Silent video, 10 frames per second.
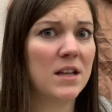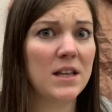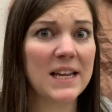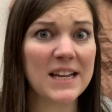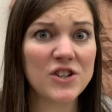
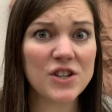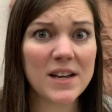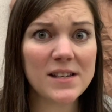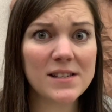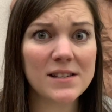
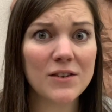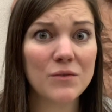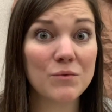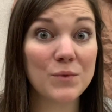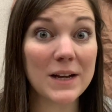Ninjas?
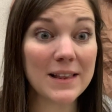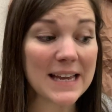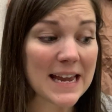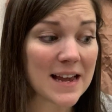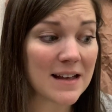
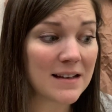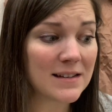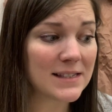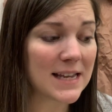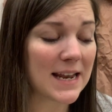Really?
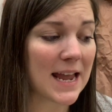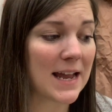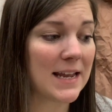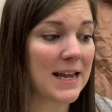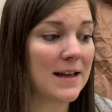Said
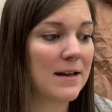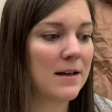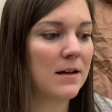Annie.